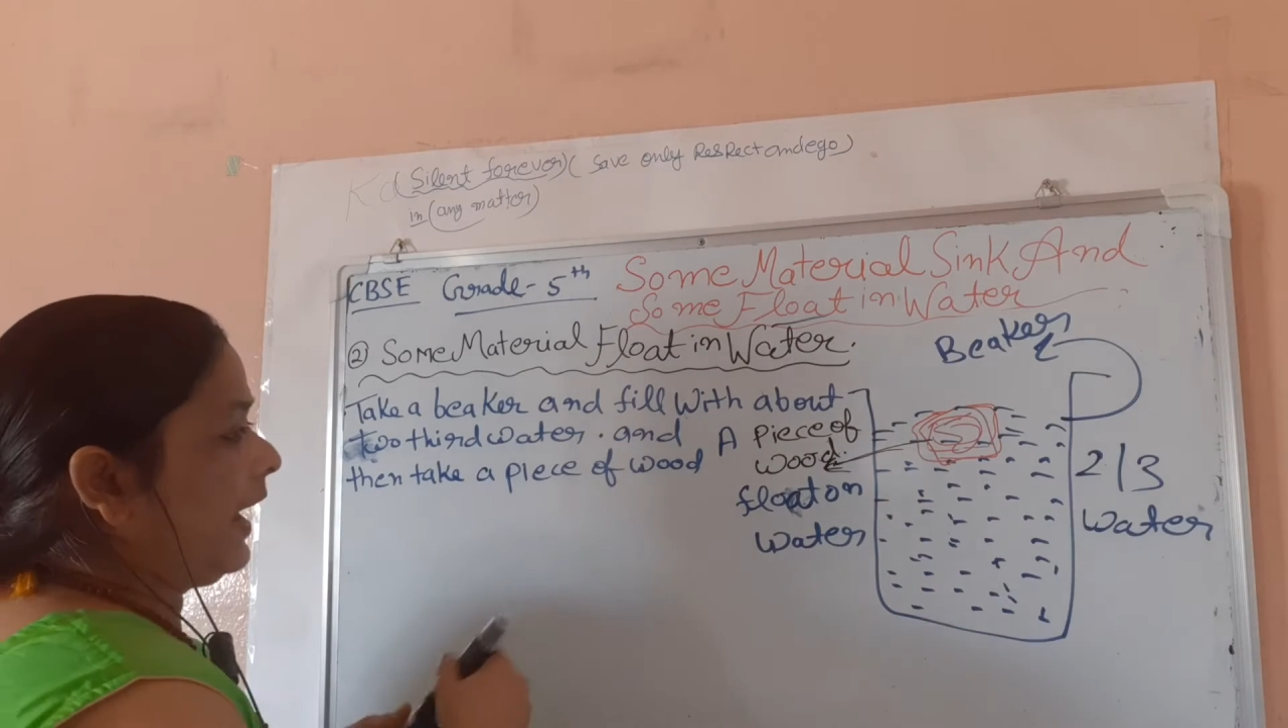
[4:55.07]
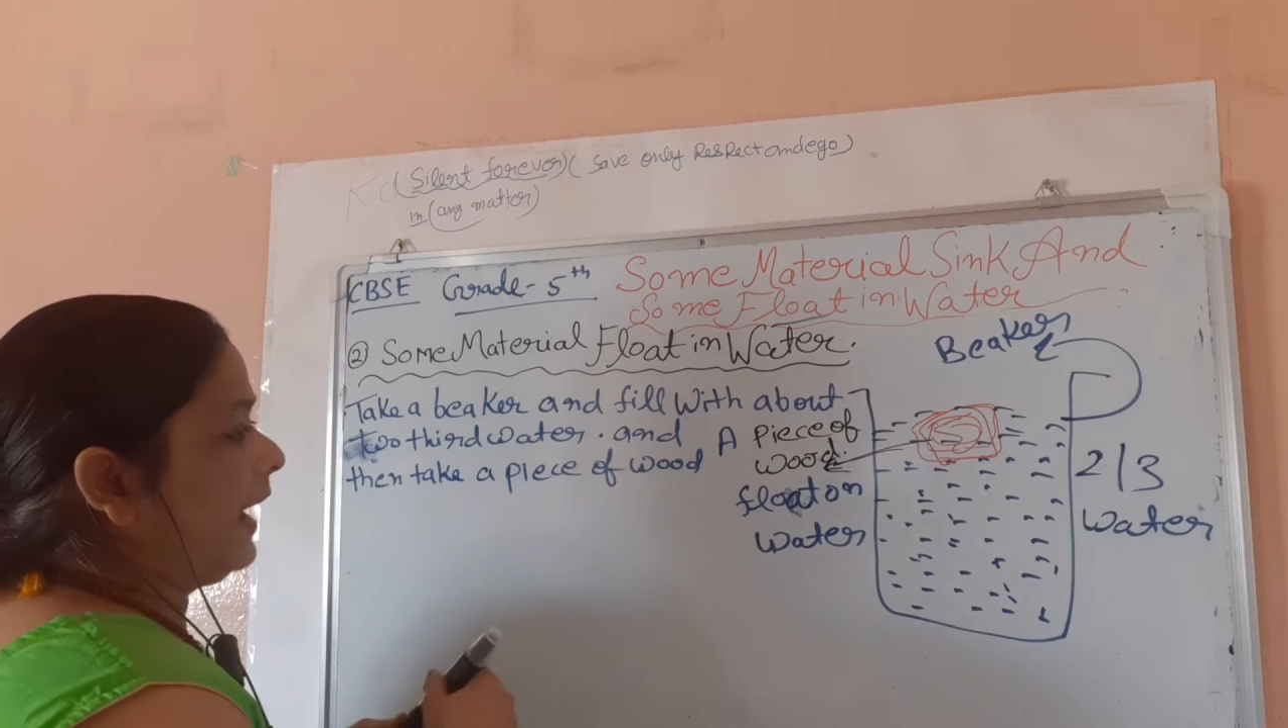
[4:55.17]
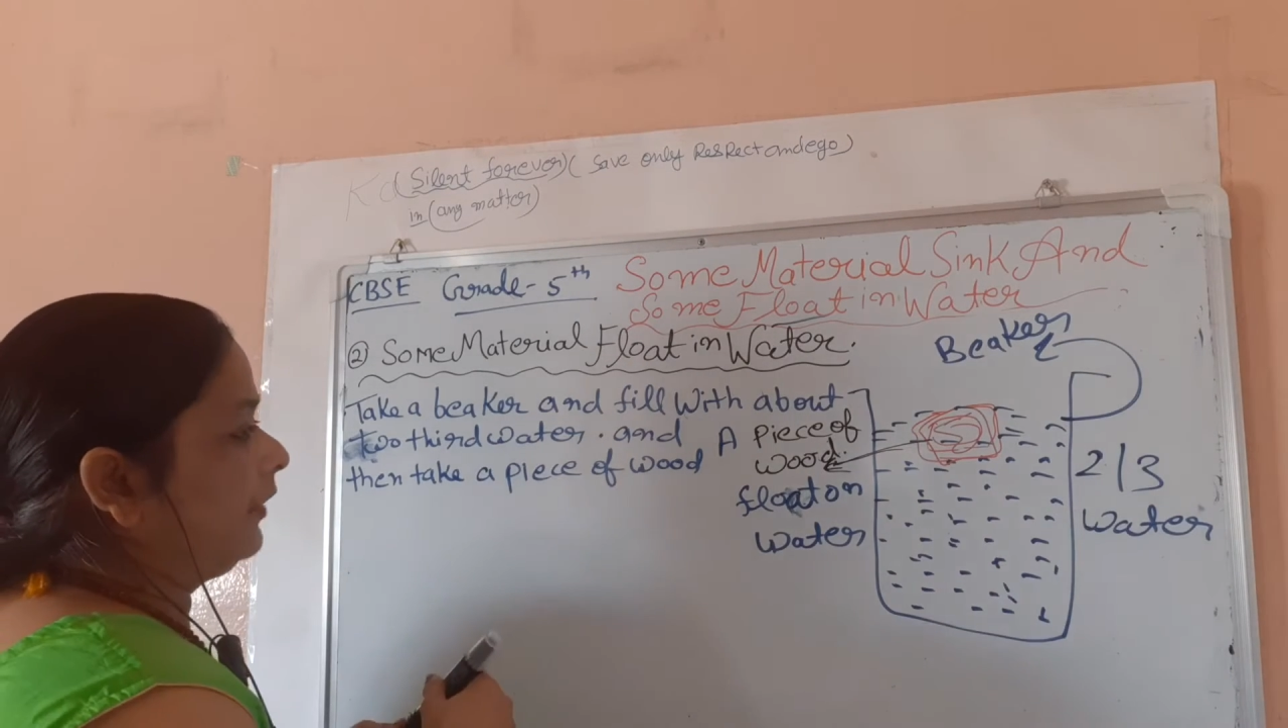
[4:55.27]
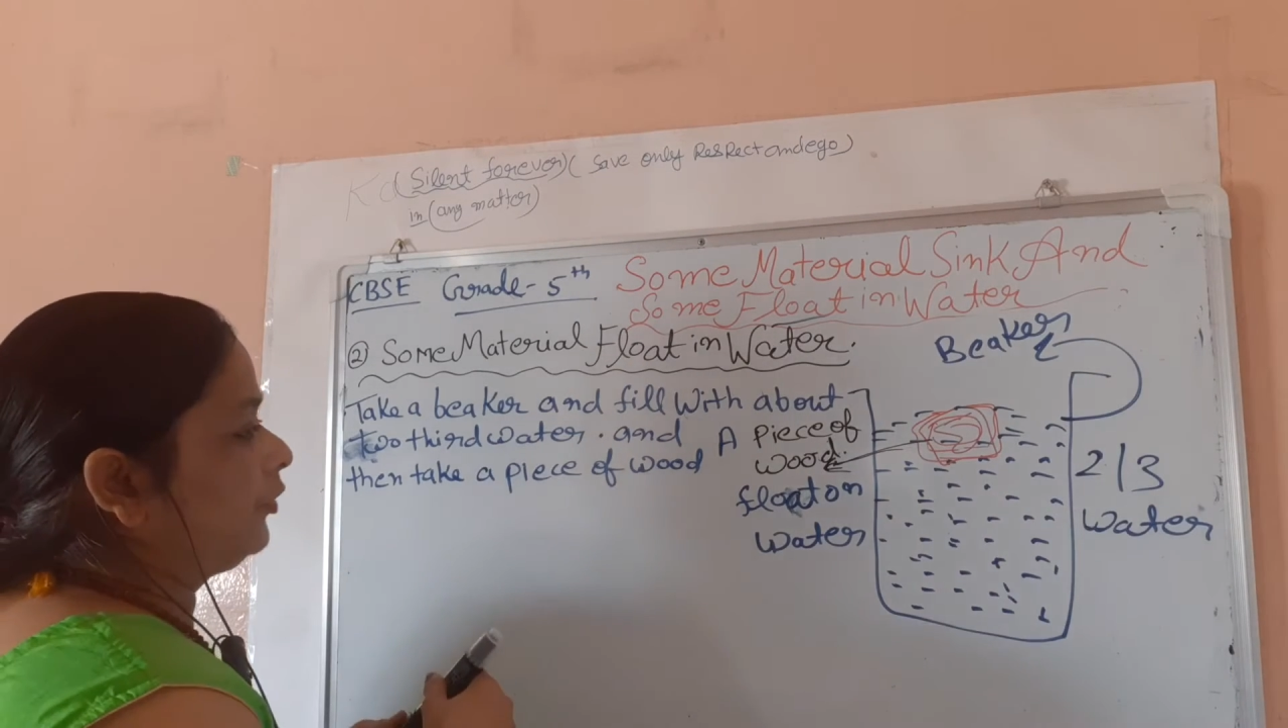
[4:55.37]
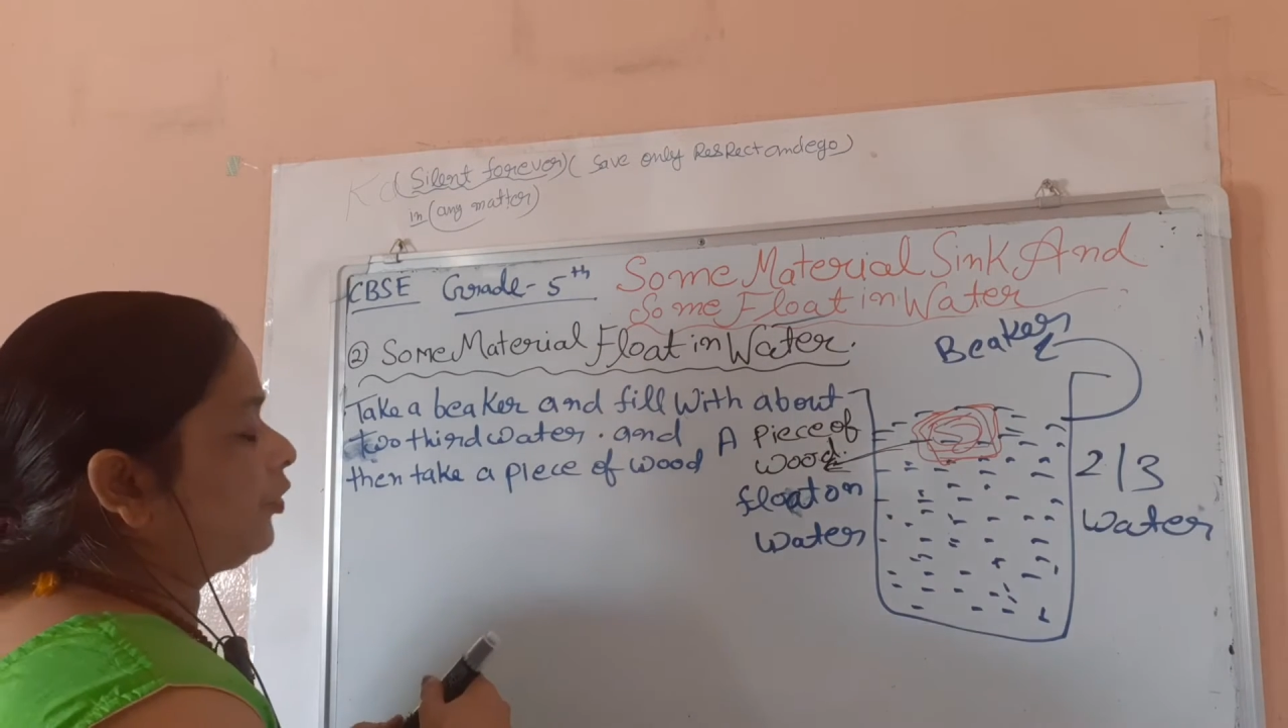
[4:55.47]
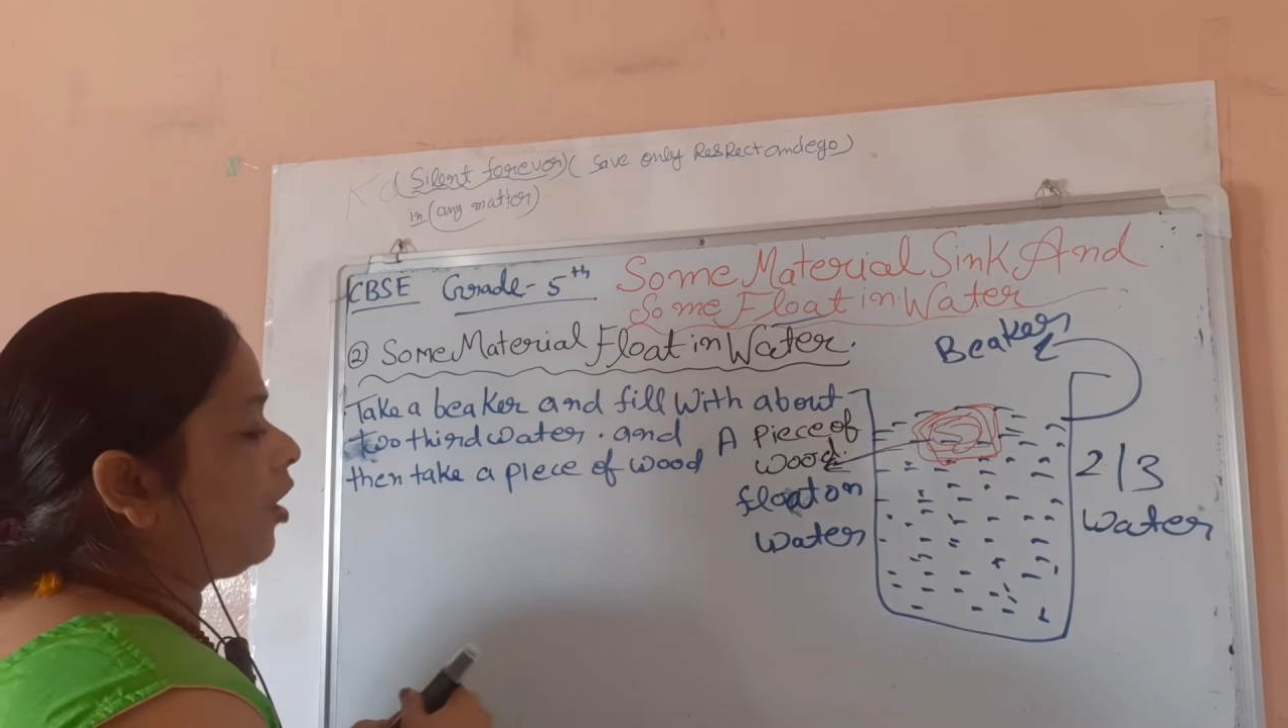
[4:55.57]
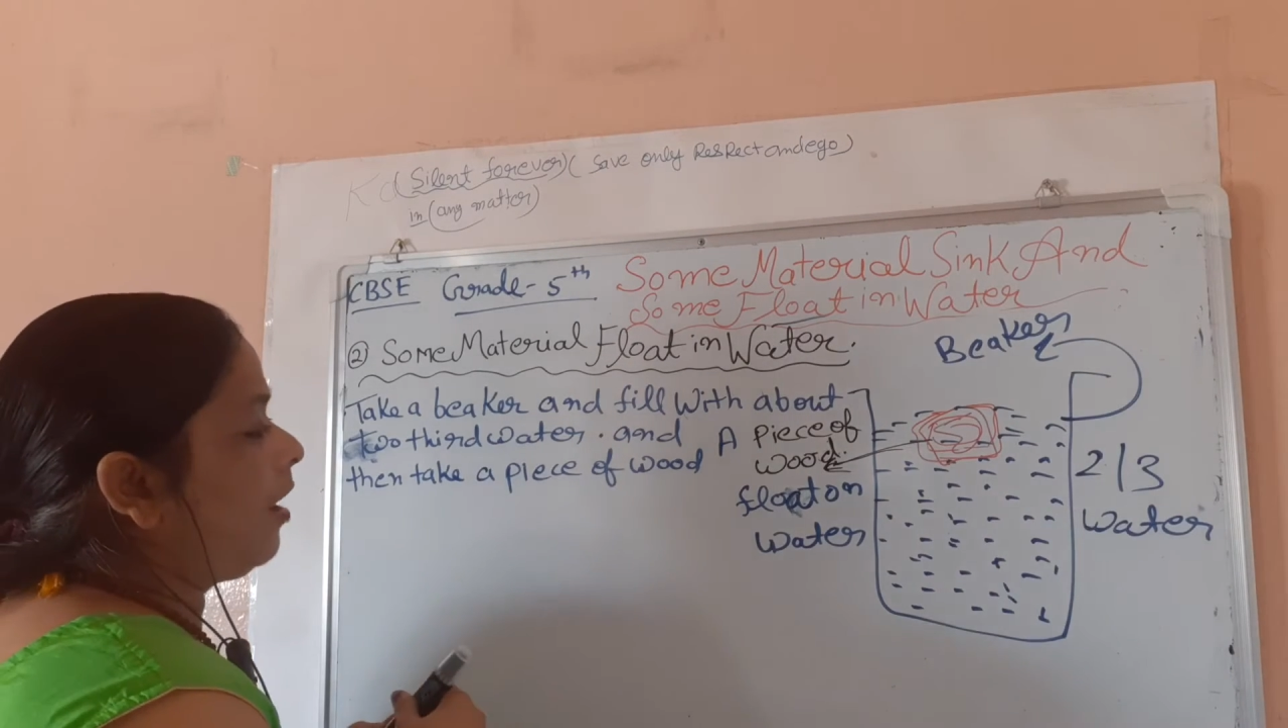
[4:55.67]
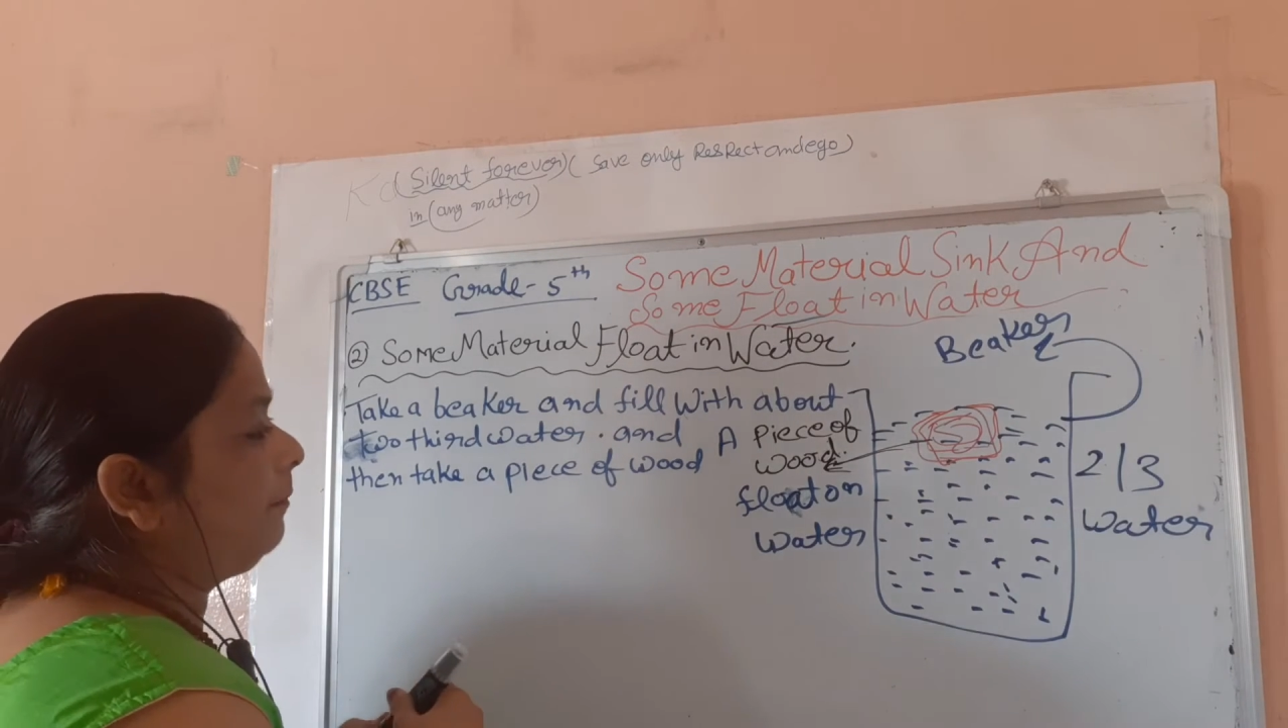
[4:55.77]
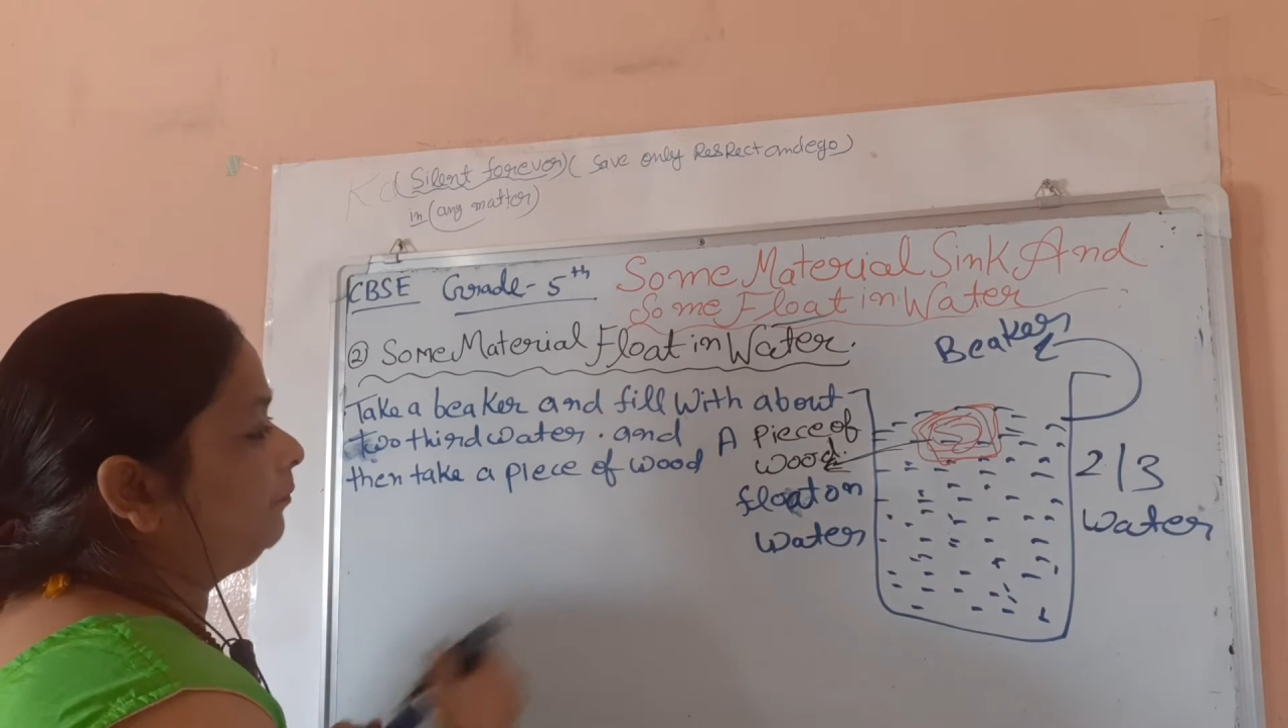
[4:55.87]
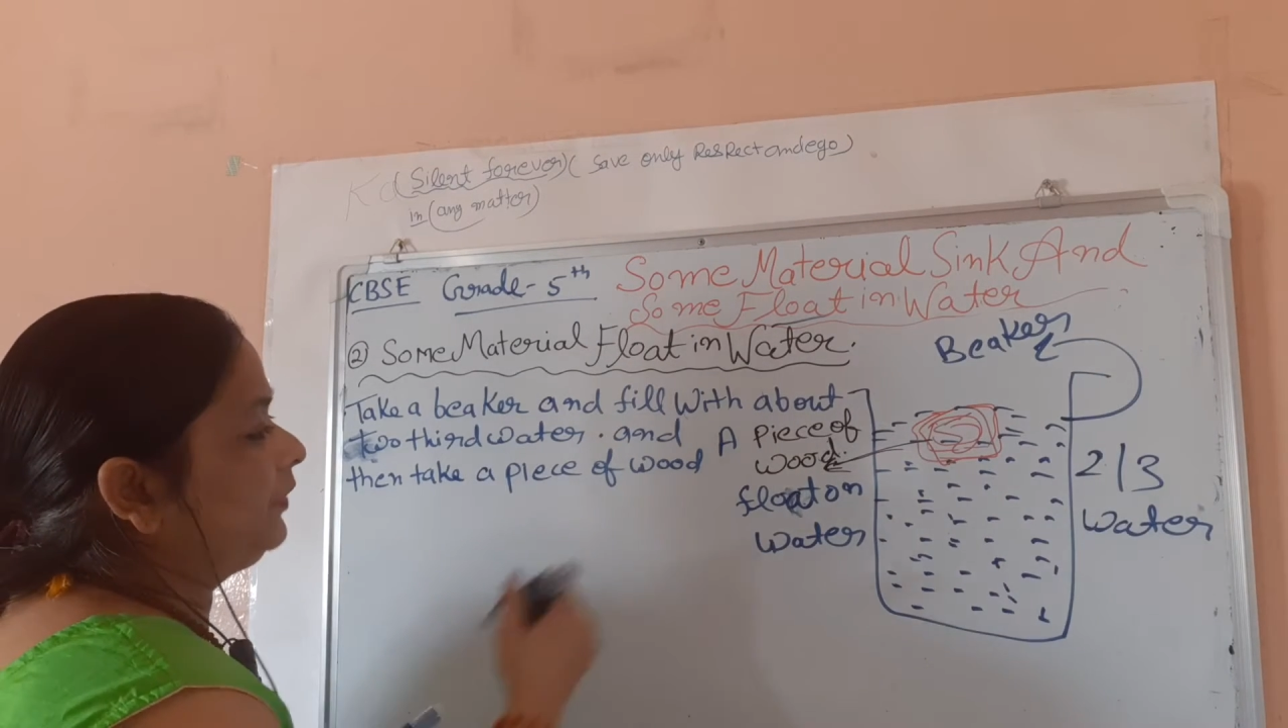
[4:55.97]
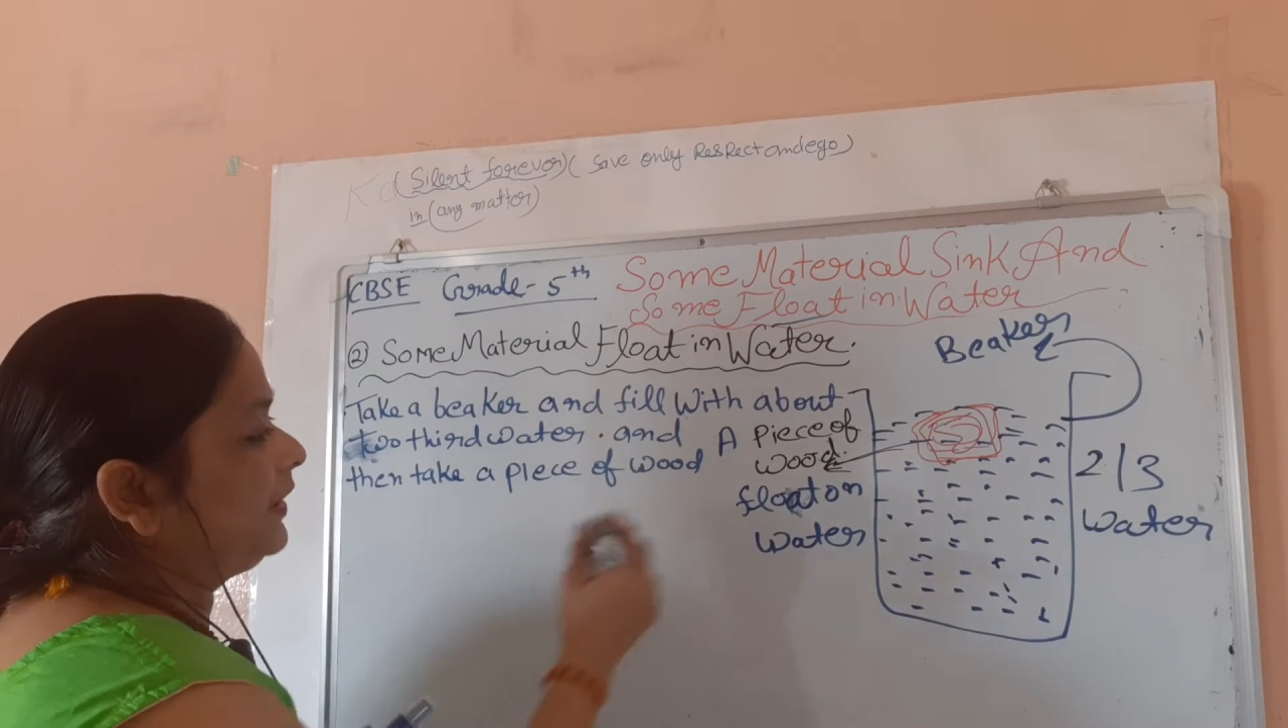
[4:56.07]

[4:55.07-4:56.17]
and drop